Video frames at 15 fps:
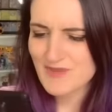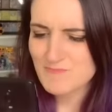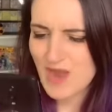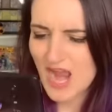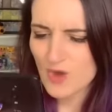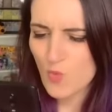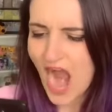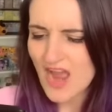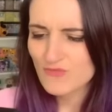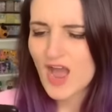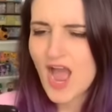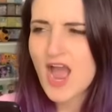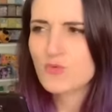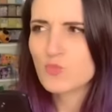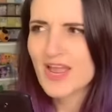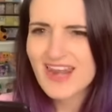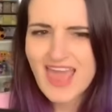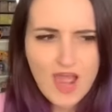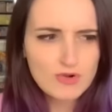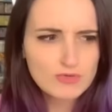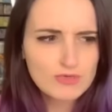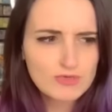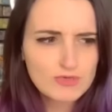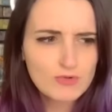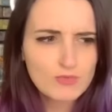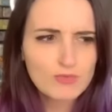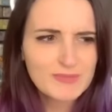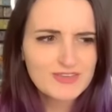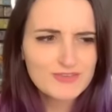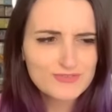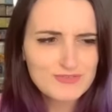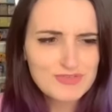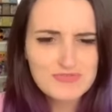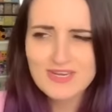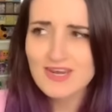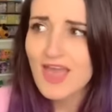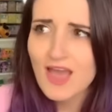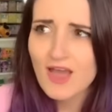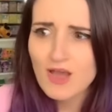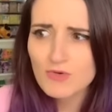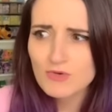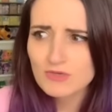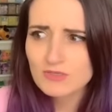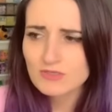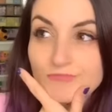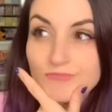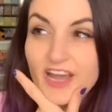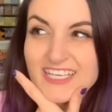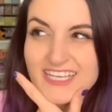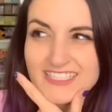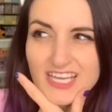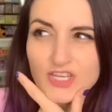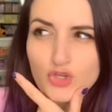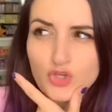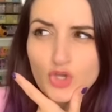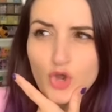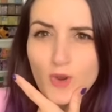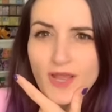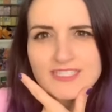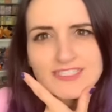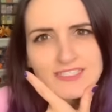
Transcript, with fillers: Dang, my Wi-Fi went out. What am I gonna do now? I guess I could go